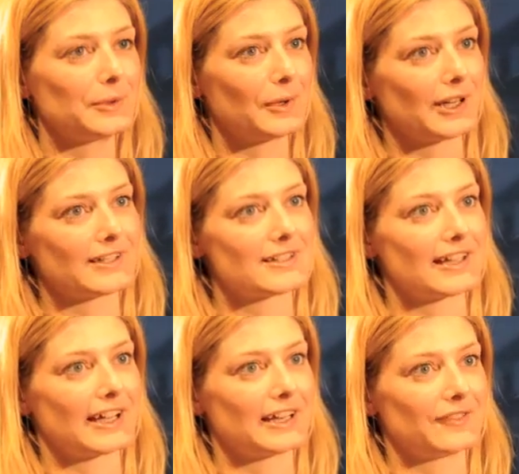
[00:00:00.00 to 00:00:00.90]
we wanted to
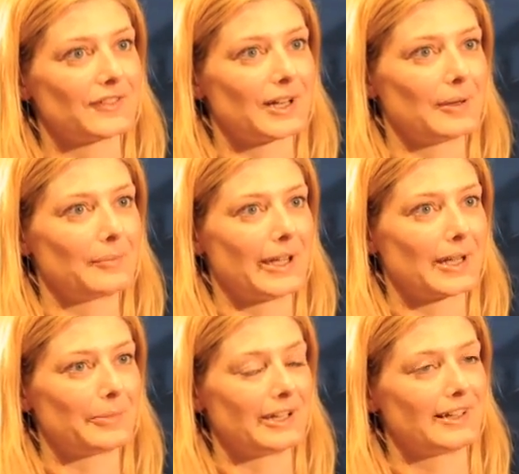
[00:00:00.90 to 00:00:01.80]
kind of
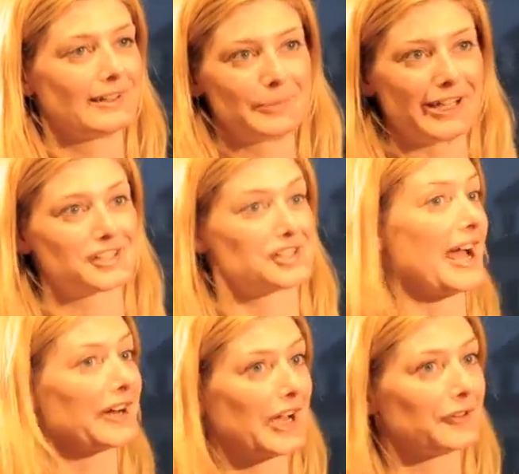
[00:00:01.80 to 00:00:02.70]
make a big
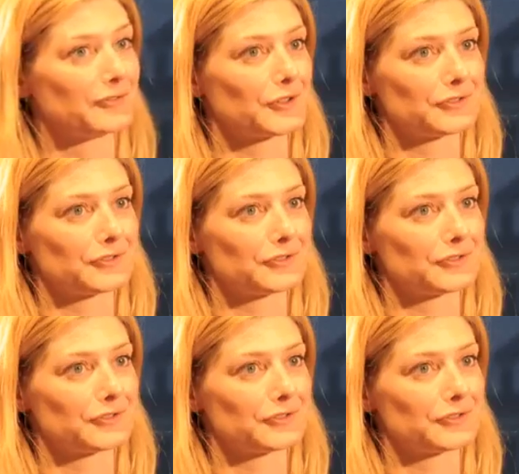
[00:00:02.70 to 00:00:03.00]
shout out for